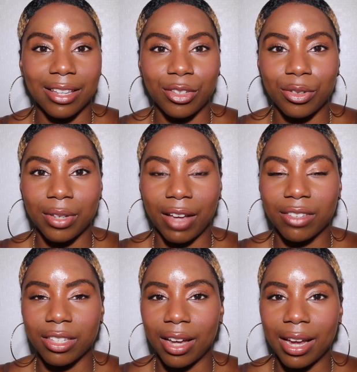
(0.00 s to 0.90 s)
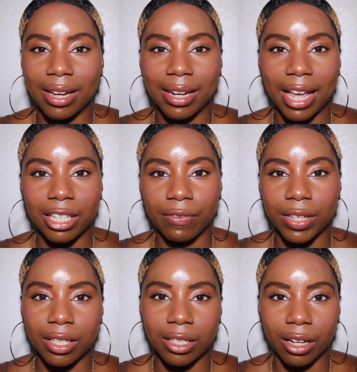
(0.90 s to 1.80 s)
You have to sign in as a
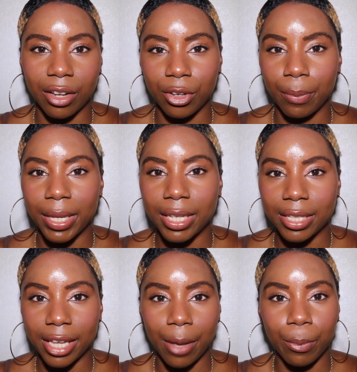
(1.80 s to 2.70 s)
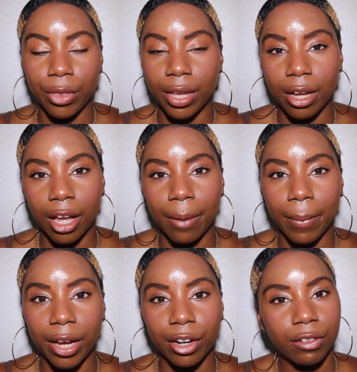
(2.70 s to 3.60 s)
visitor. Your PCM will then
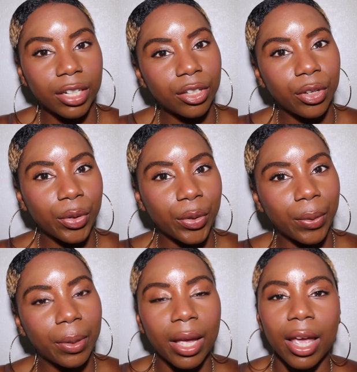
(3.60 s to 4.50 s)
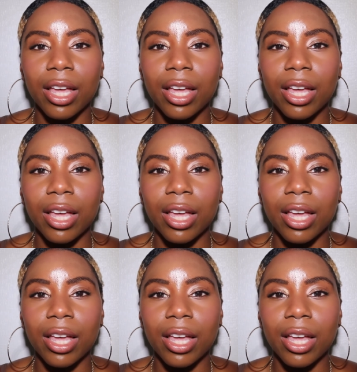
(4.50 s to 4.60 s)
come and greet you.